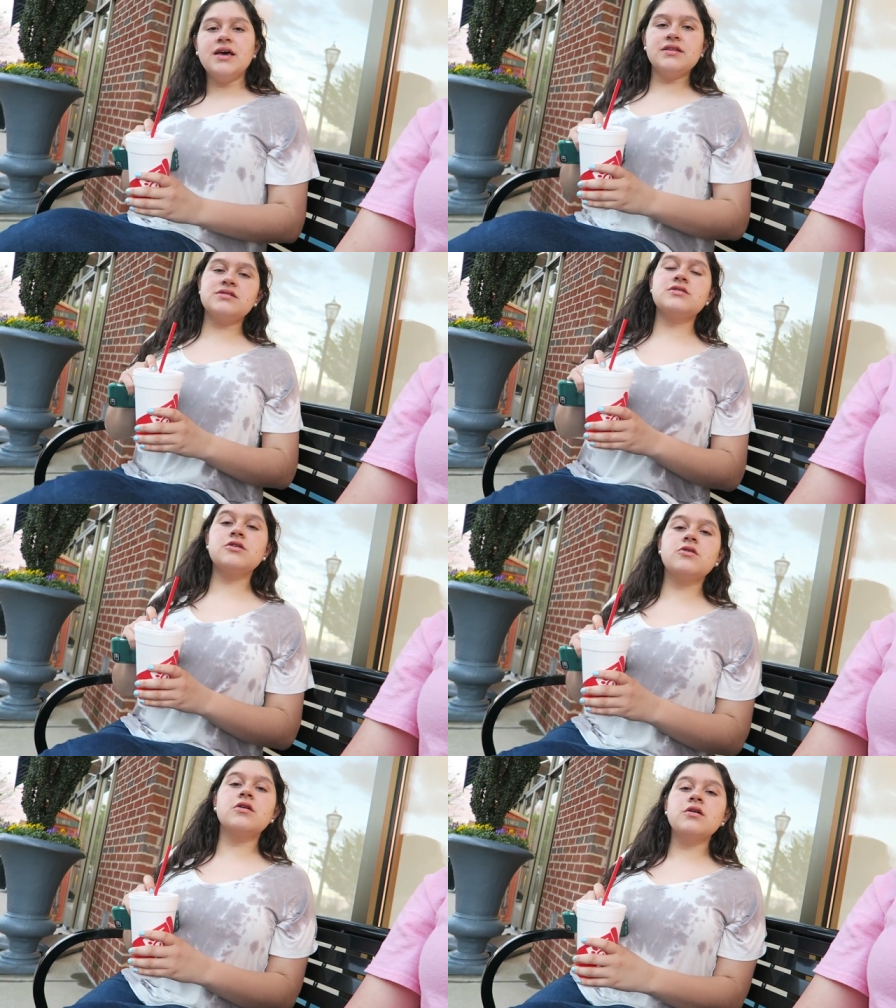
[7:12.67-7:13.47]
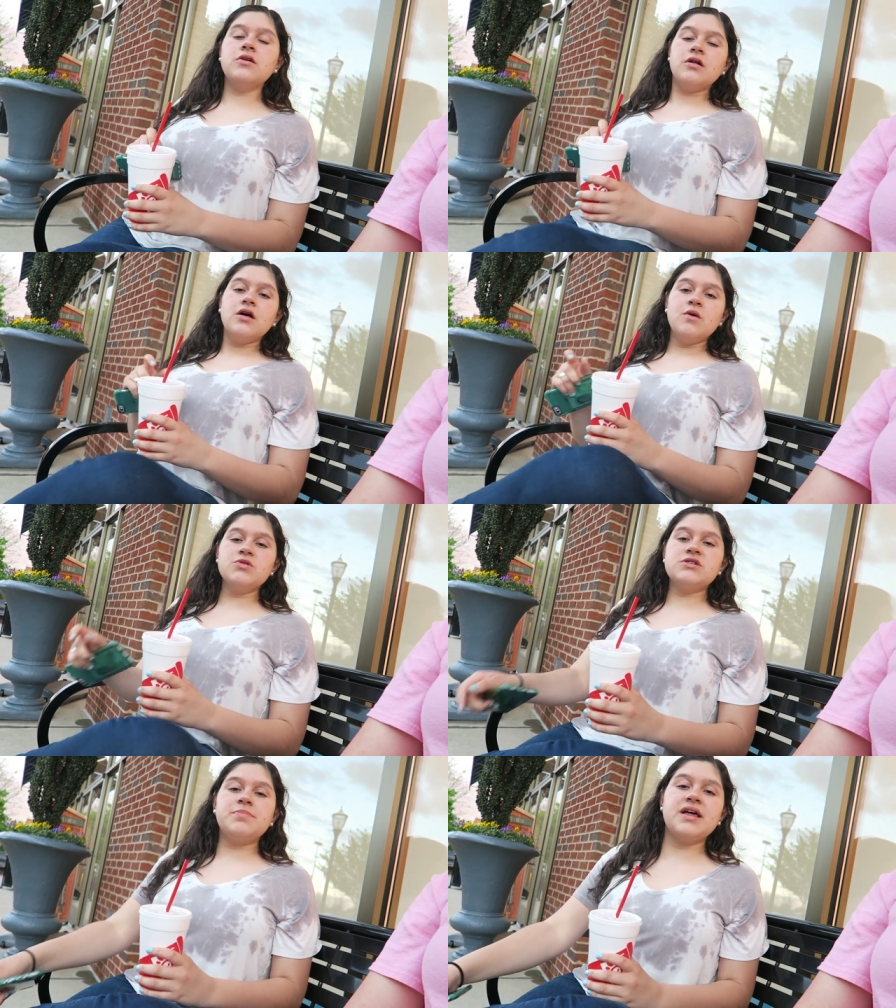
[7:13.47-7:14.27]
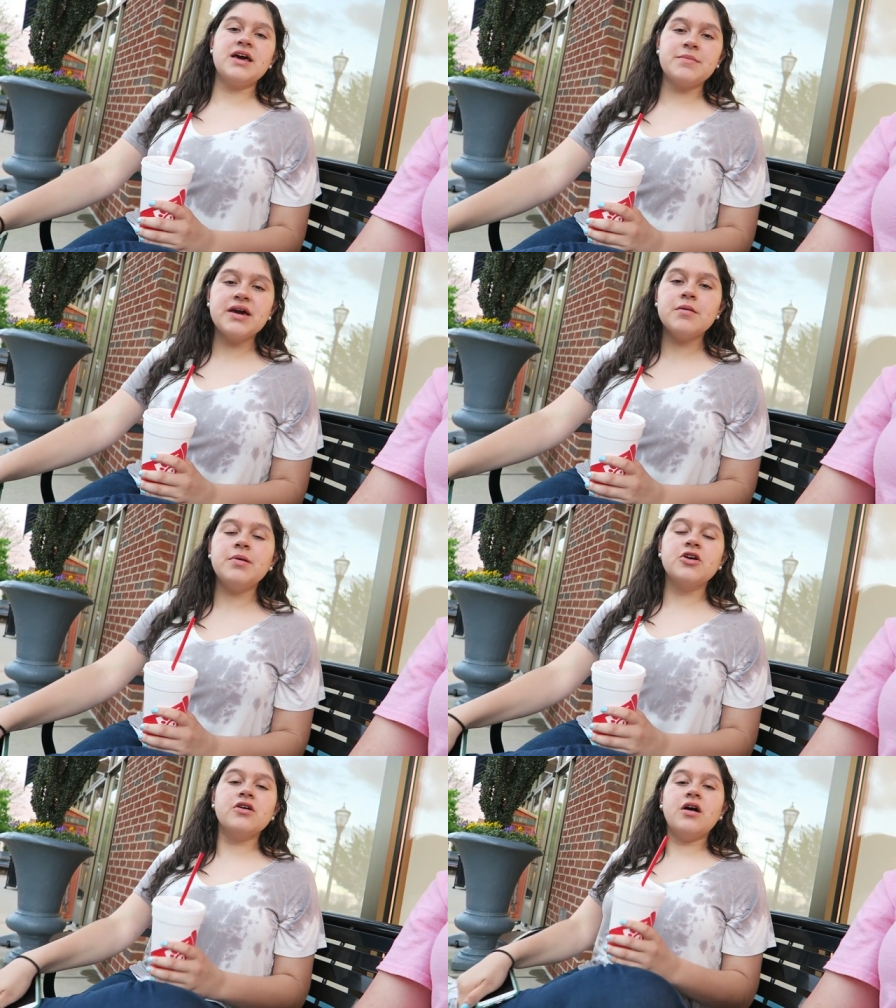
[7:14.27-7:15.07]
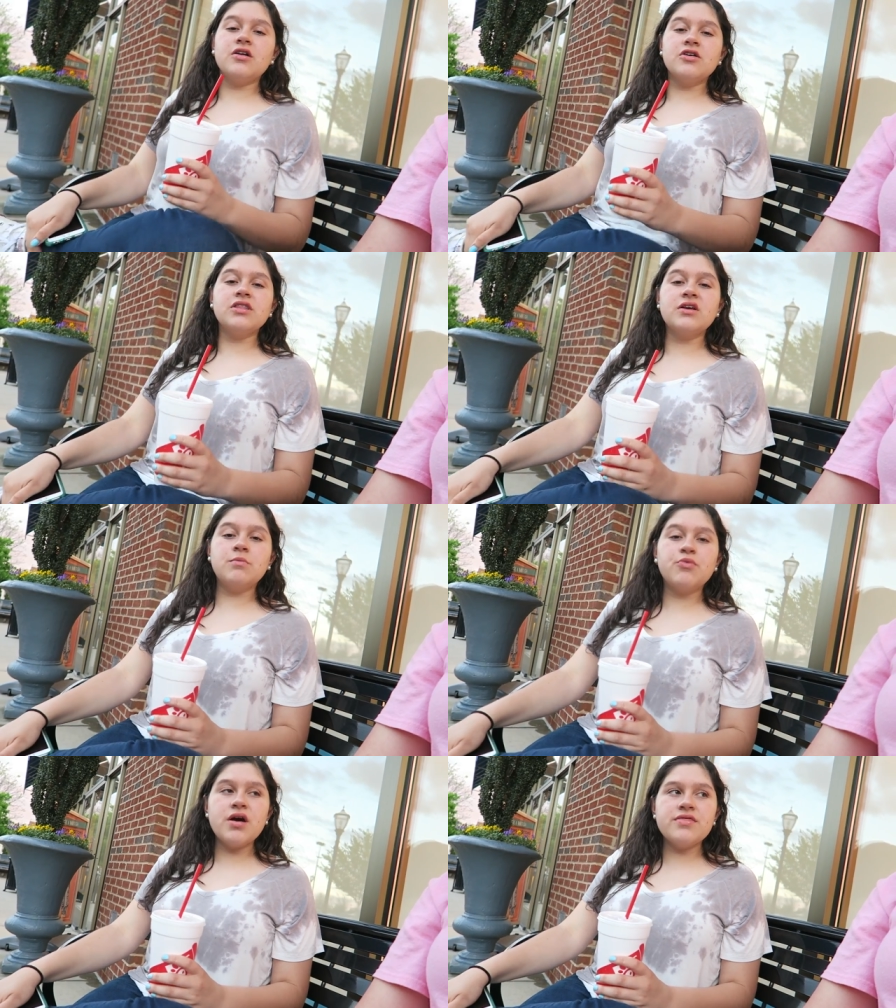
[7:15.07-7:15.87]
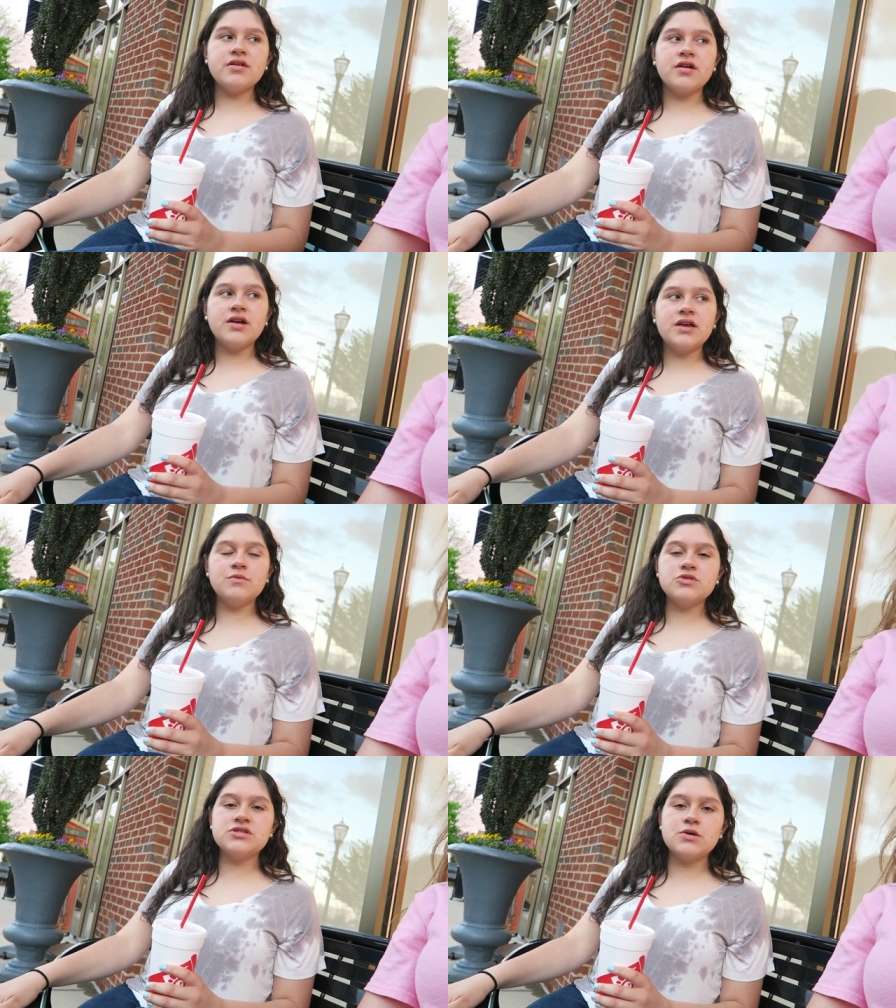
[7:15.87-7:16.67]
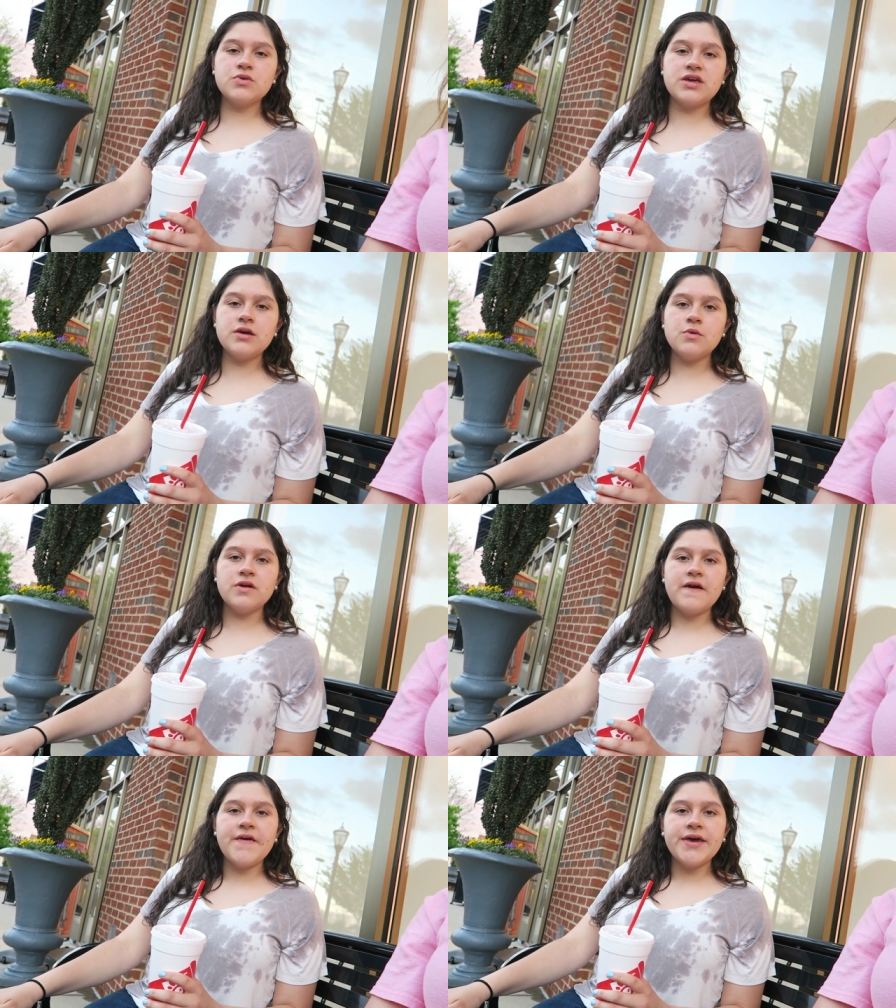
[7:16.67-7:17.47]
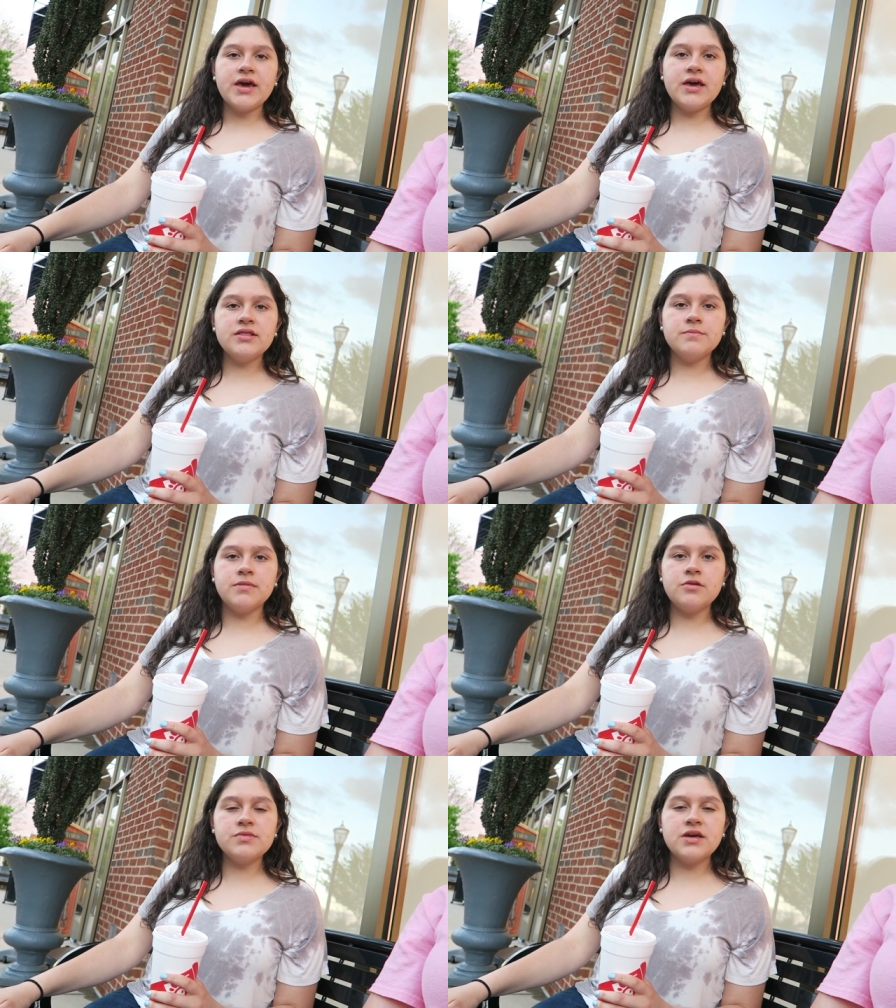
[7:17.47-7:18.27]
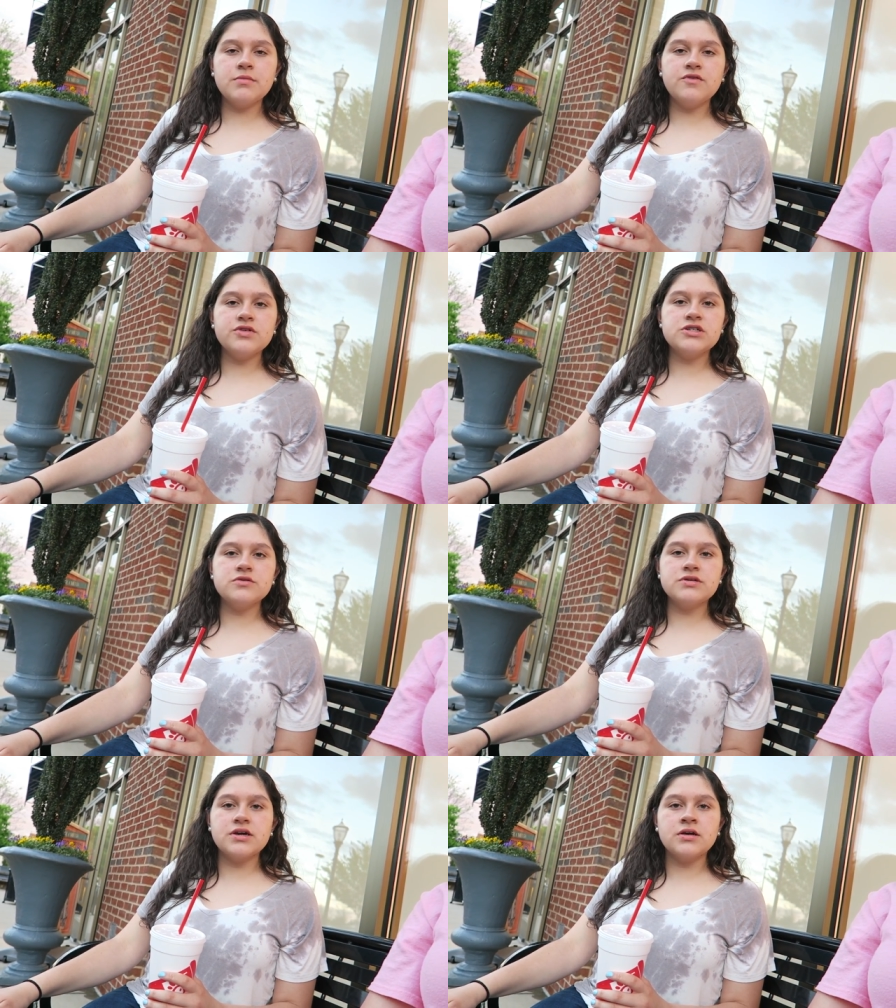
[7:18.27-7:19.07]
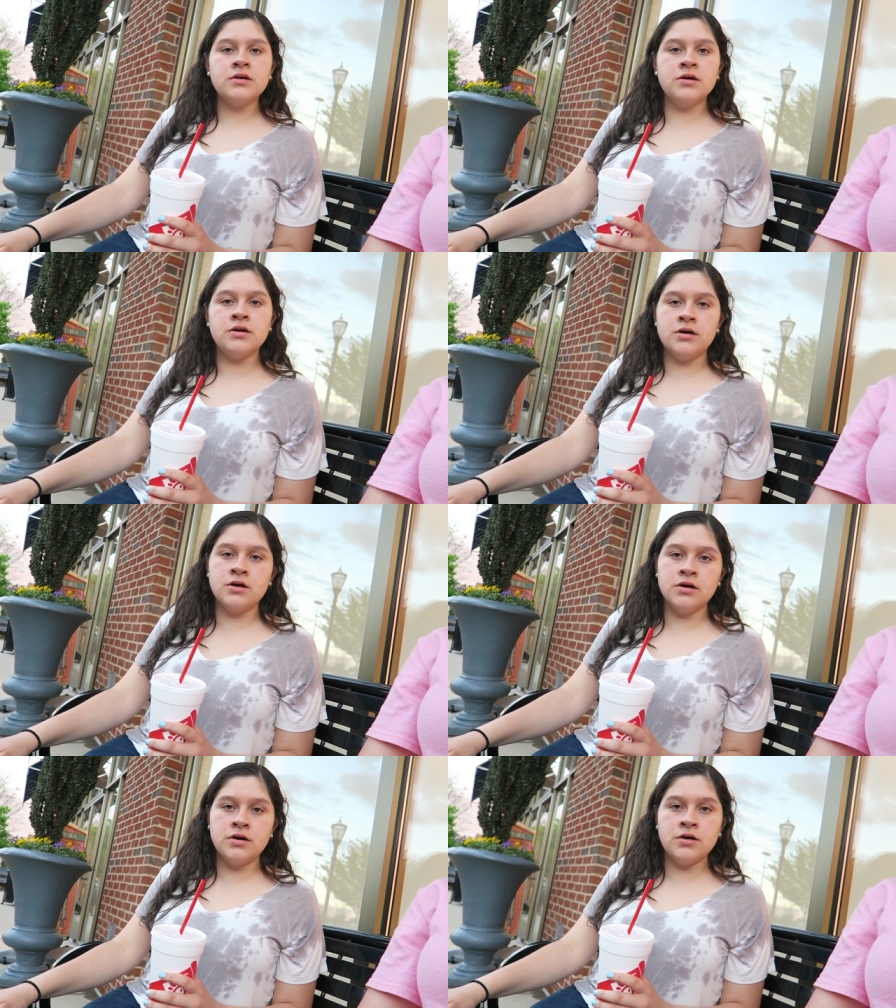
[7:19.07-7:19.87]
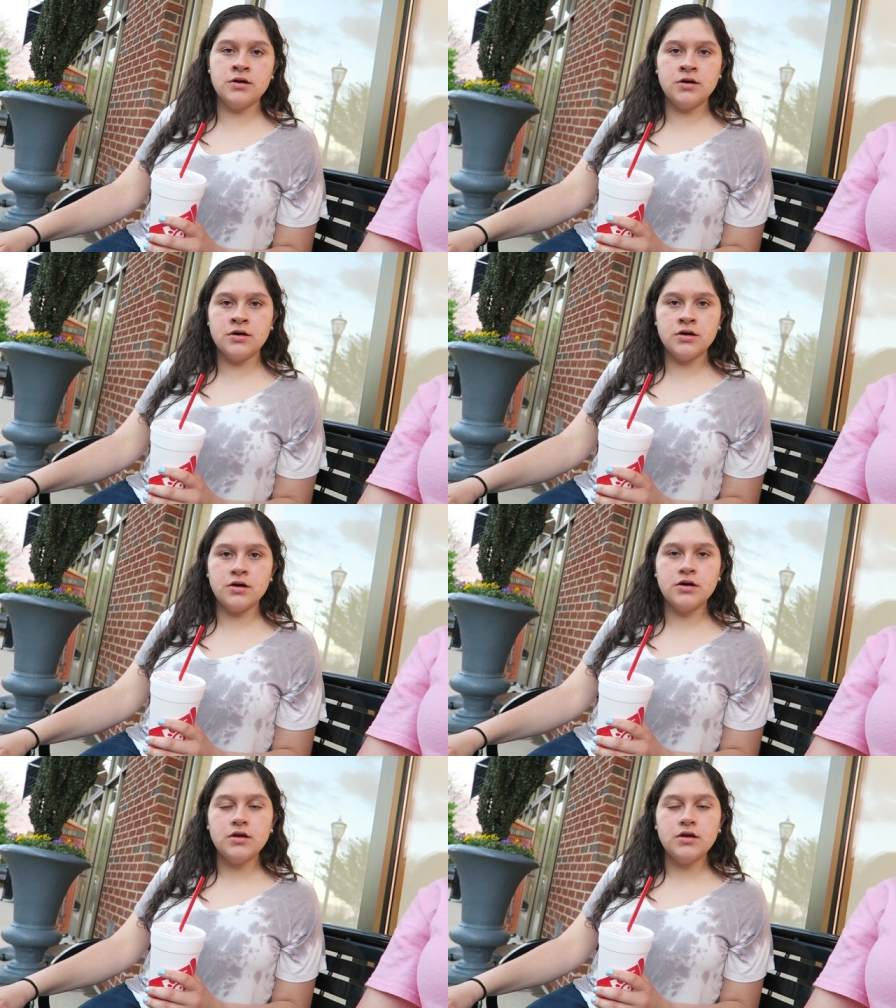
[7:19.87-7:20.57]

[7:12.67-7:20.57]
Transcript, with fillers: and this little girl was applying makeup on her on her little brother and it was so cute so cute and the mom came over and she was like uh-uh